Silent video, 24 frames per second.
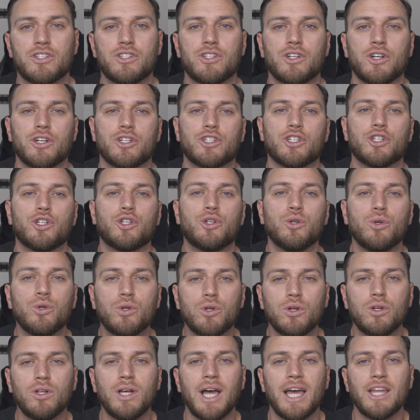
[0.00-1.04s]
search
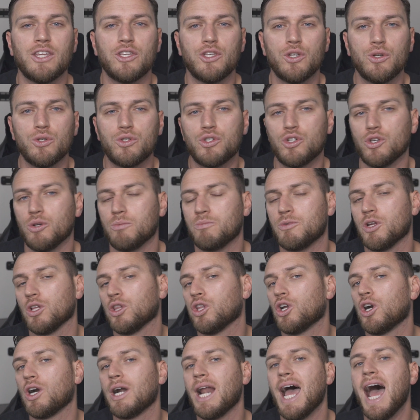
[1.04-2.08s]
Google and YouTube to
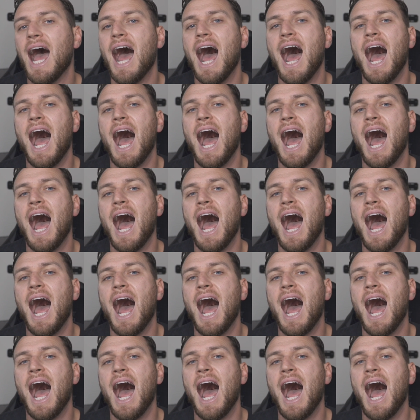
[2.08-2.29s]
learn